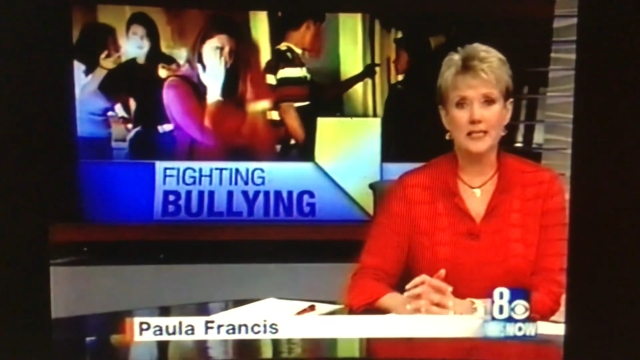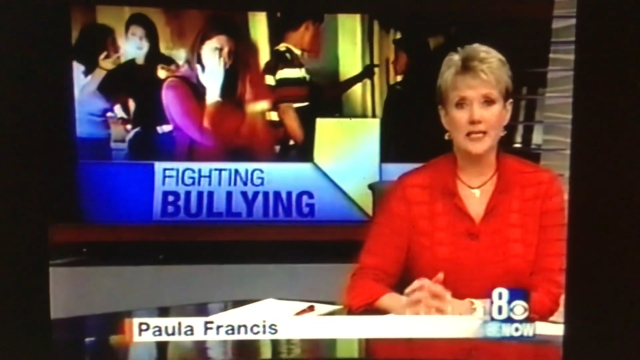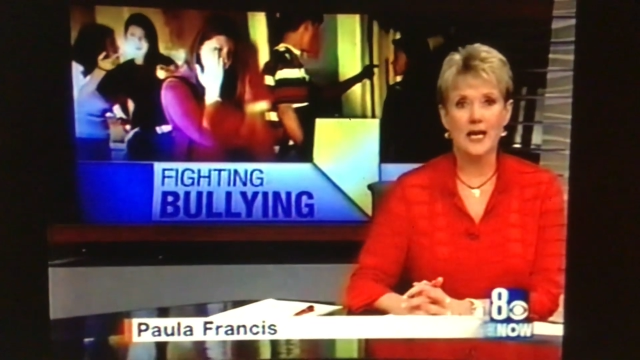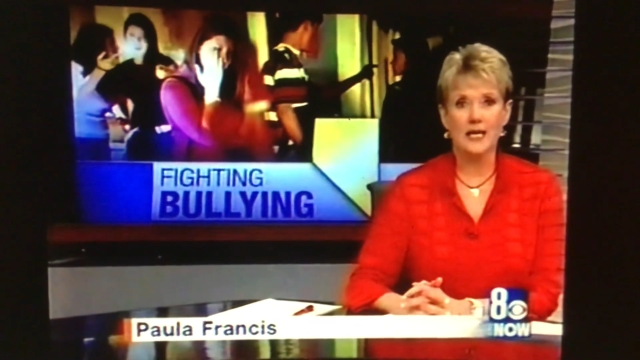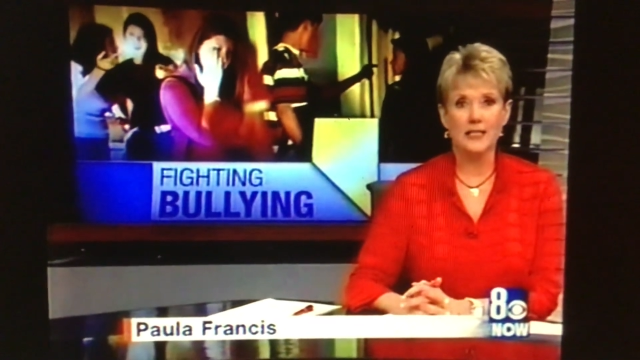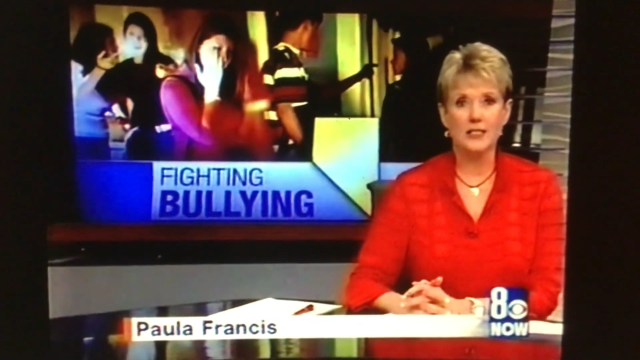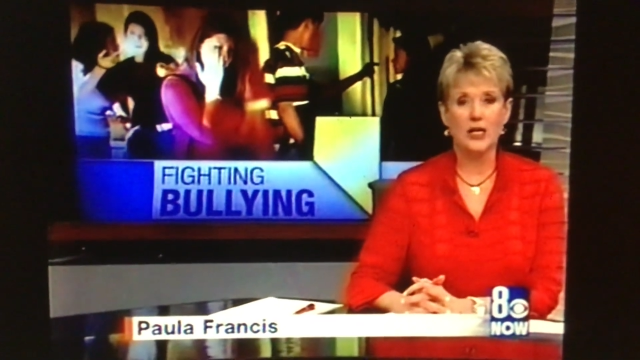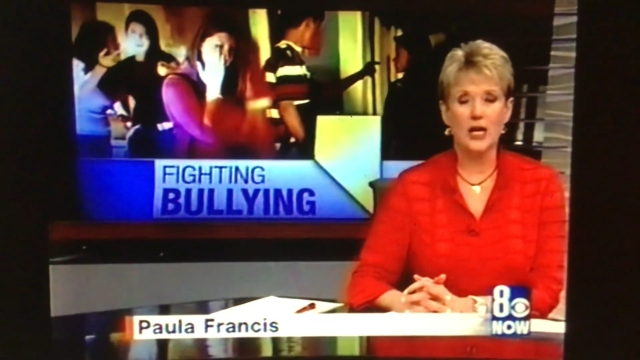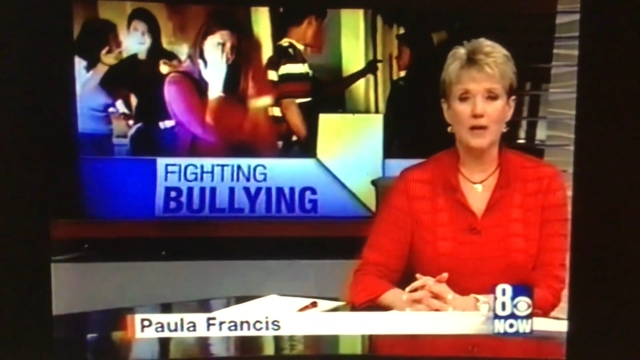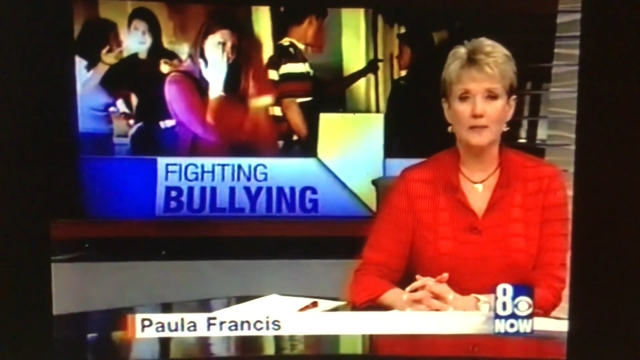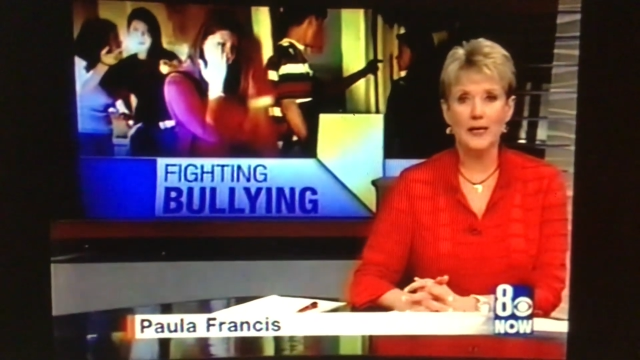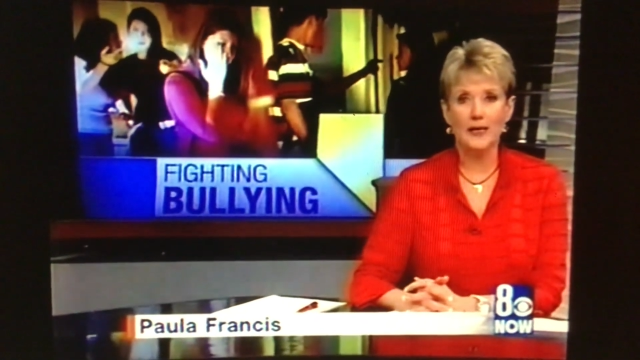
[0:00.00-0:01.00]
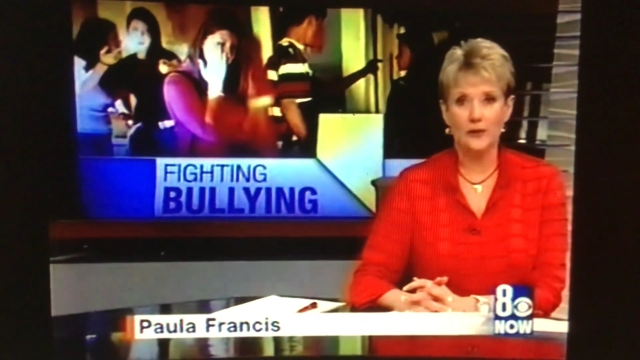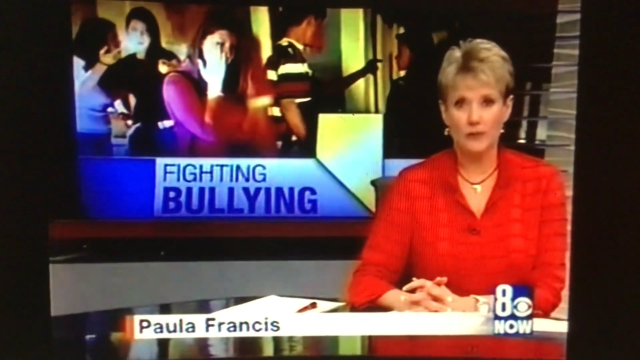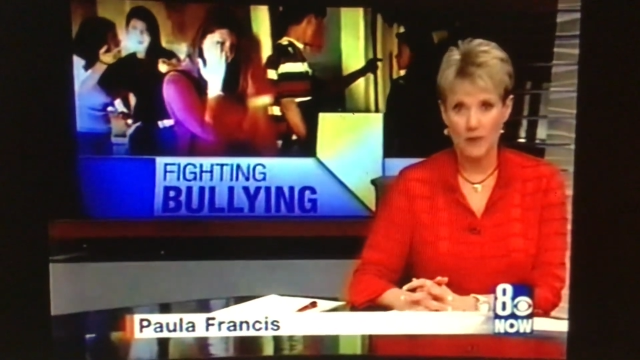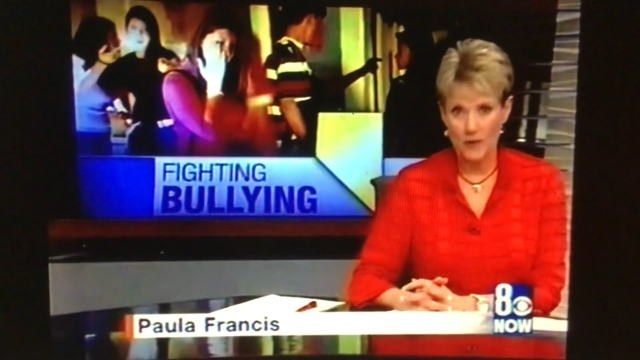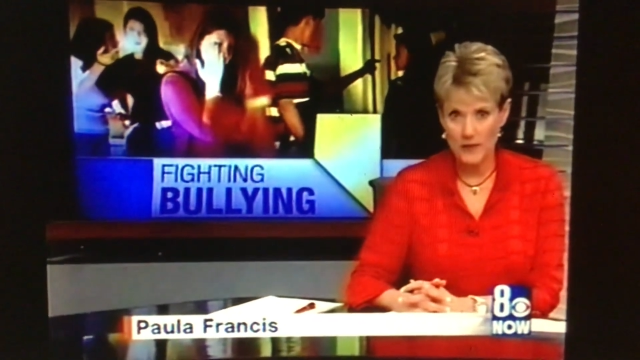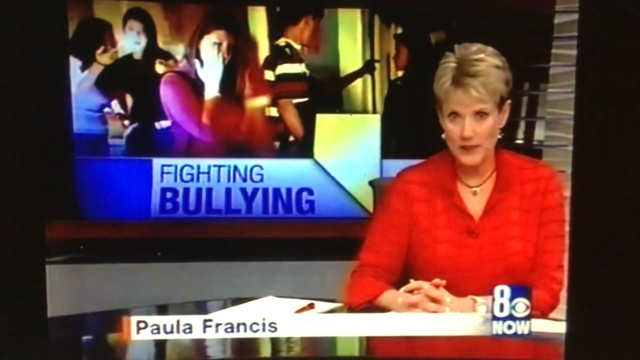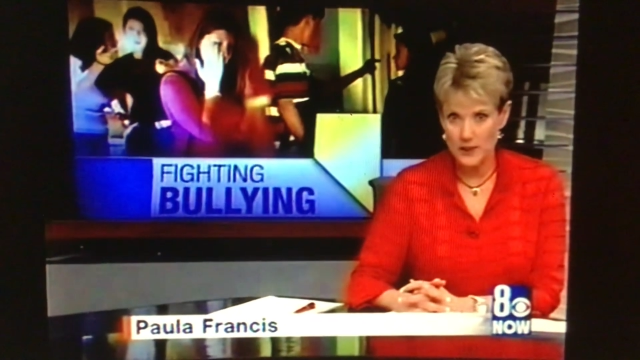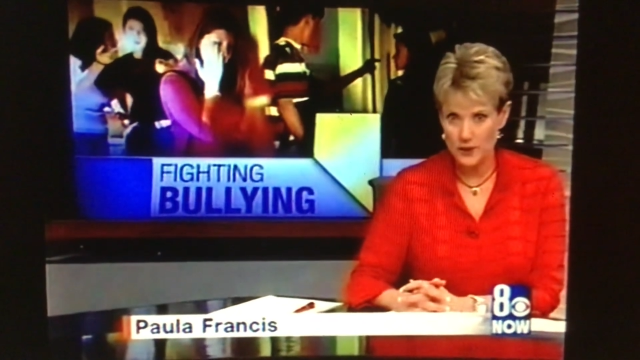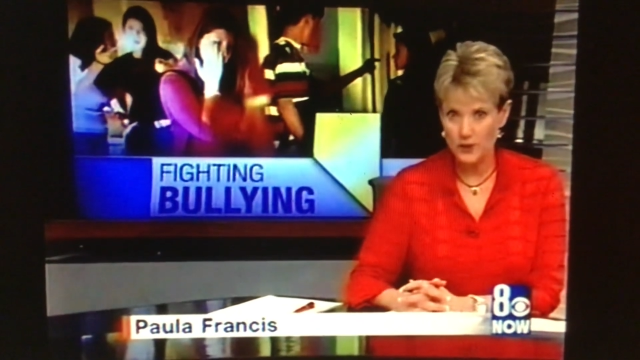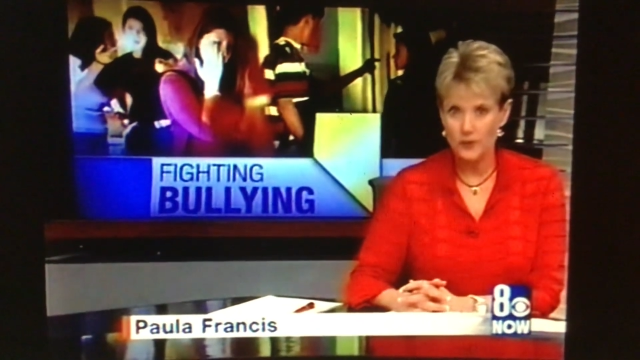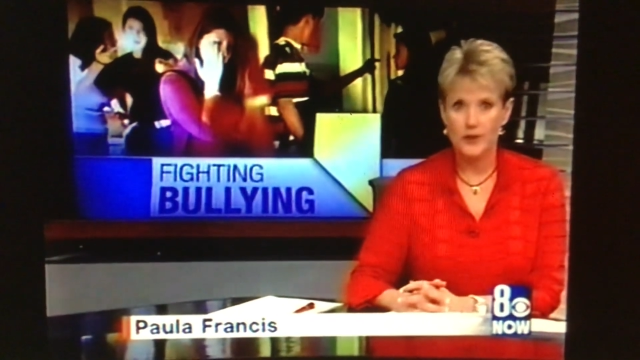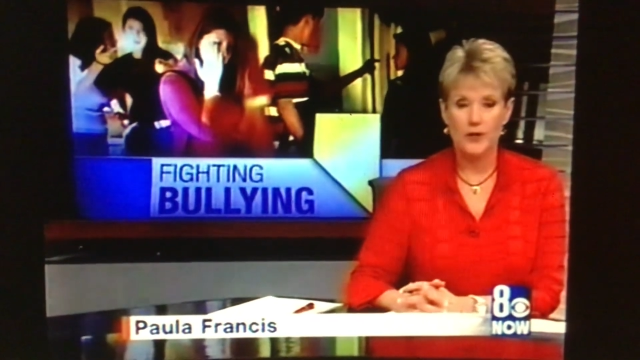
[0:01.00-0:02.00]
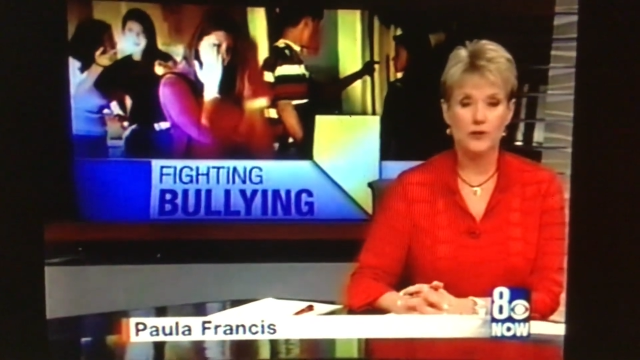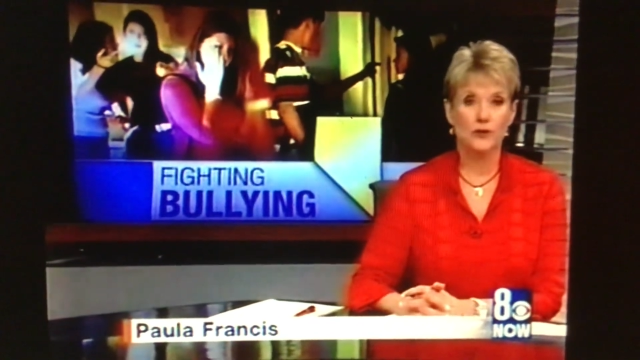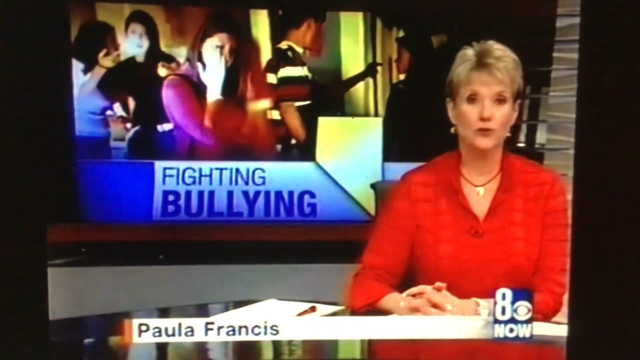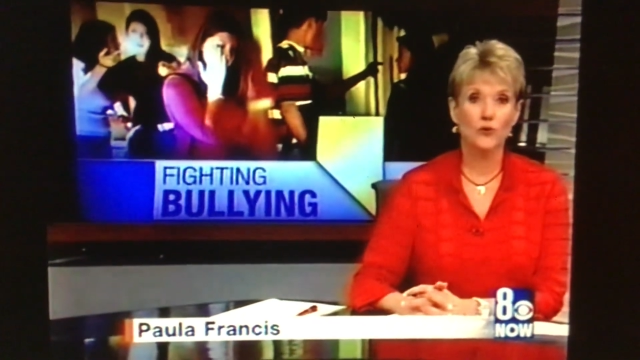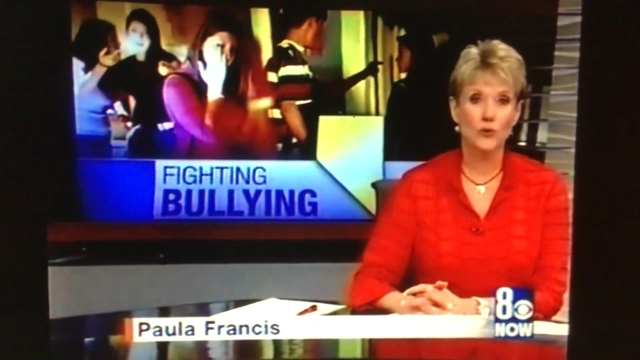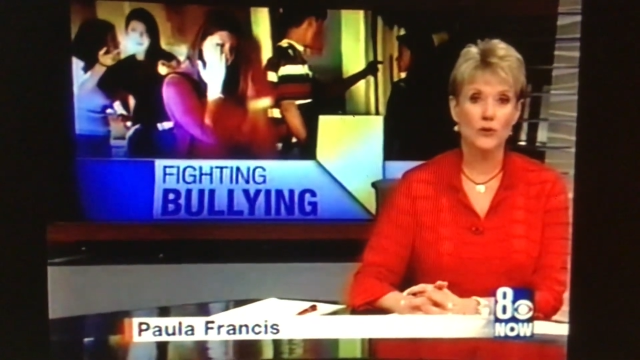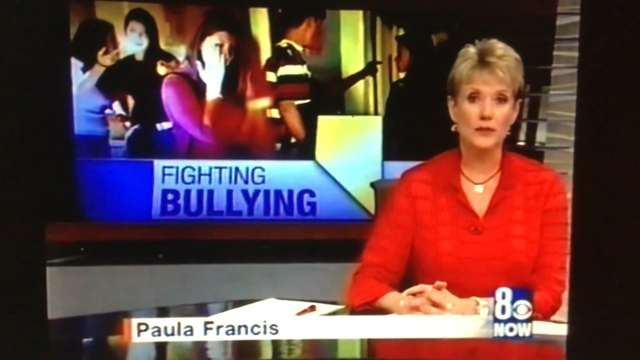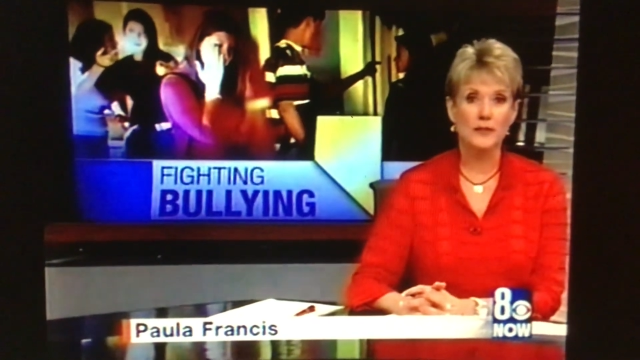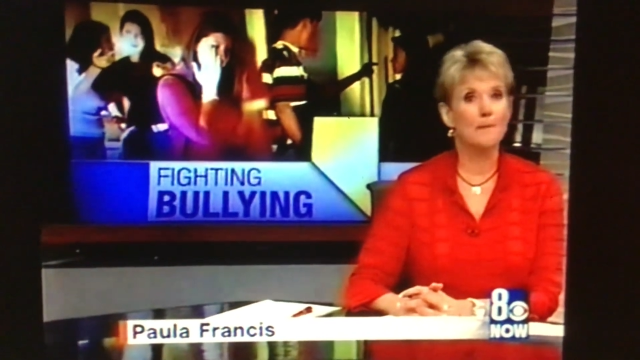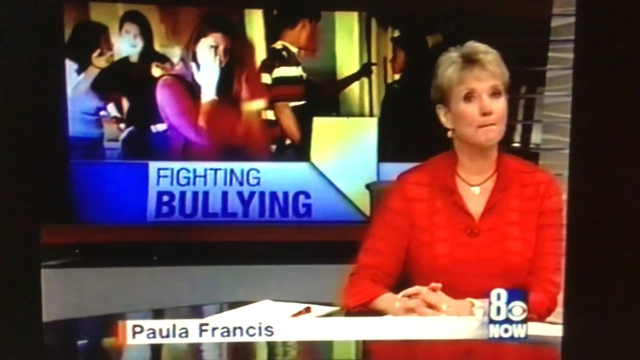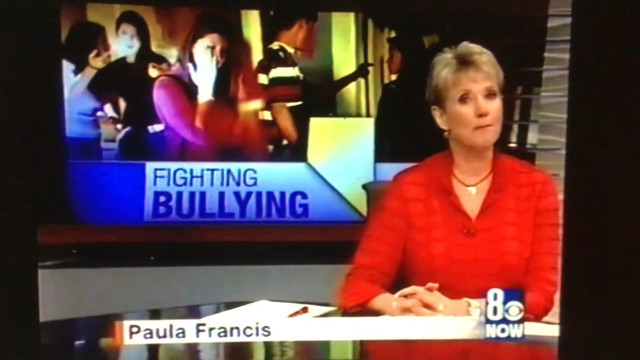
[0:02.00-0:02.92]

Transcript: tonight to combat a growing issue in our schools,